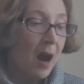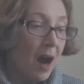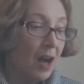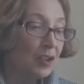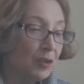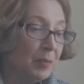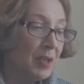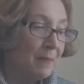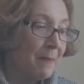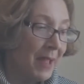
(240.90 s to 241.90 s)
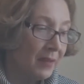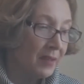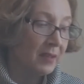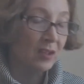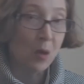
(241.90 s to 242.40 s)
are to be
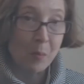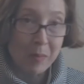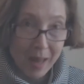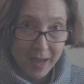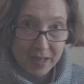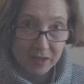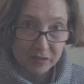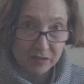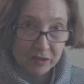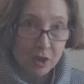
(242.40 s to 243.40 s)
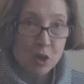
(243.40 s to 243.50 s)
amended in compliance